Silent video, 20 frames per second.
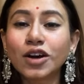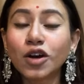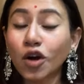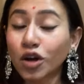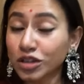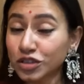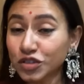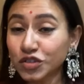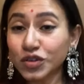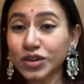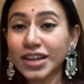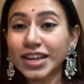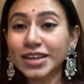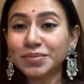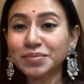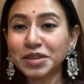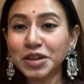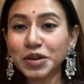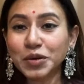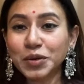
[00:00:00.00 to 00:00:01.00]
also
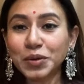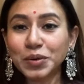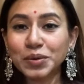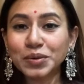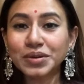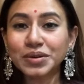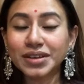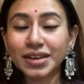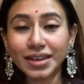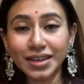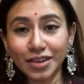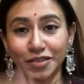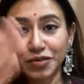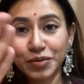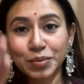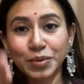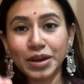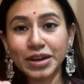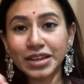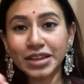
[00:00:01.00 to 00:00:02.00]
let me know,
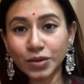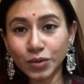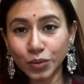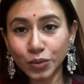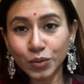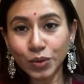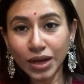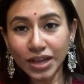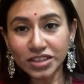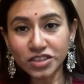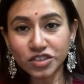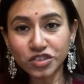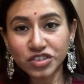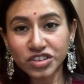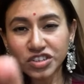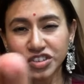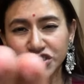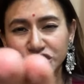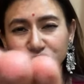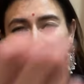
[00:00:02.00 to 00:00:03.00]
everybody who has
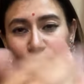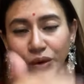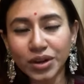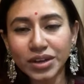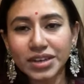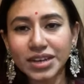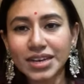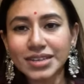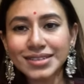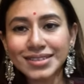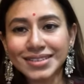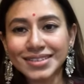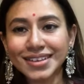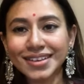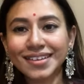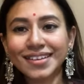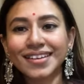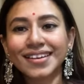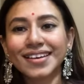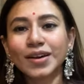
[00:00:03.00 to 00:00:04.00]
just joined us,
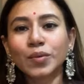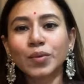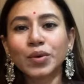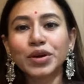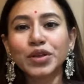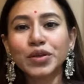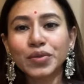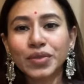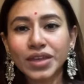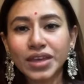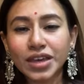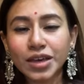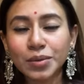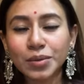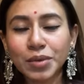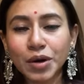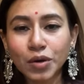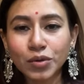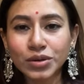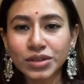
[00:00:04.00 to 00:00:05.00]
what do you think
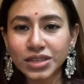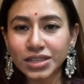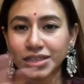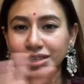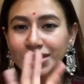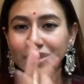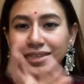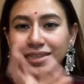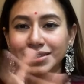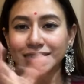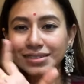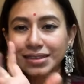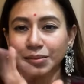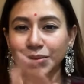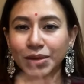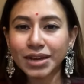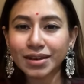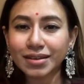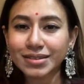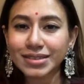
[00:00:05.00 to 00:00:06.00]
about the
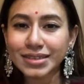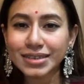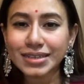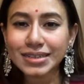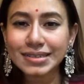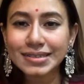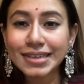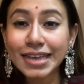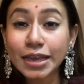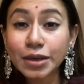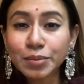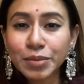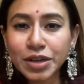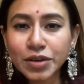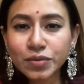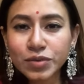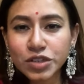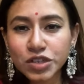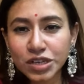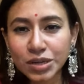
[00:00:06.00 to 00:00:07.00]
semi-classical
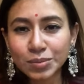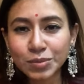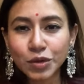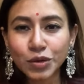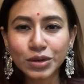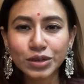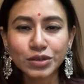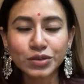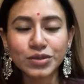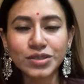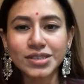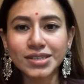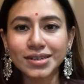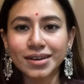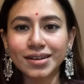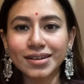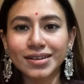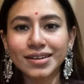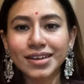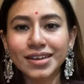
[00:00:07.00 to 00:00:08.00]
segment which I'm going to
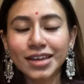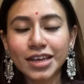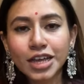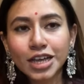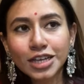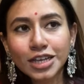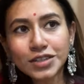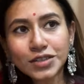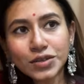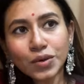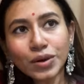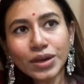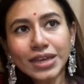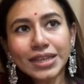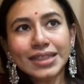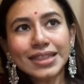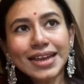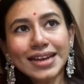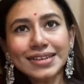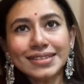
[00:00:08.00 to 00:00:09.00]
start. So
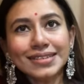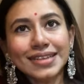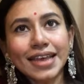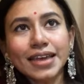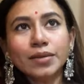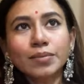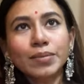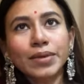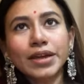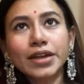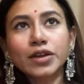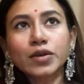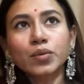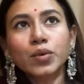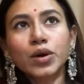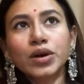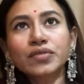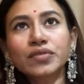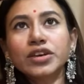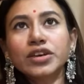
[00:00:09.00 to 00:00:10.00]
in that segment,
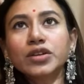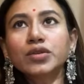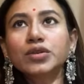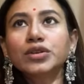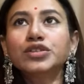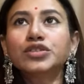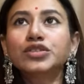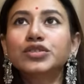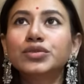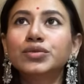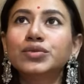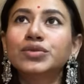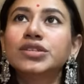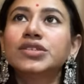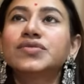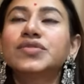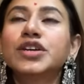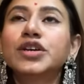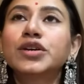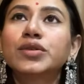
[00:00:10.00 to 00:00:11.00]
what we are going to do
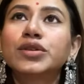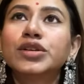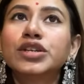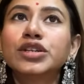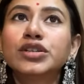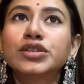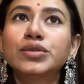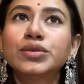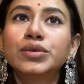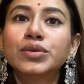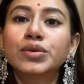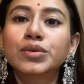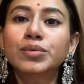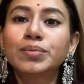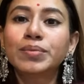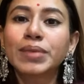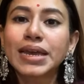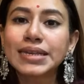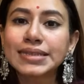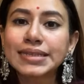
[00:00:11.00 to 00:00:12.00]
is we are going to
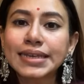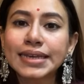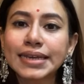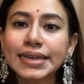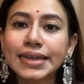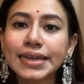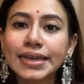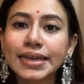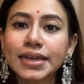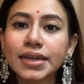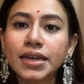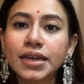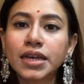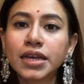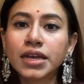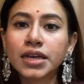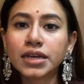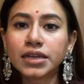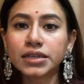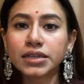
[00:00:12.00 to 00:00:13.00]
basically
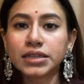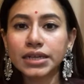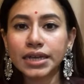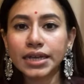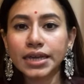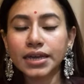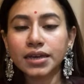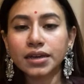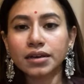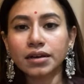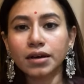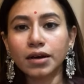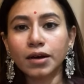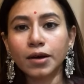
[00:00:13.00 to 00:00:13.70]
take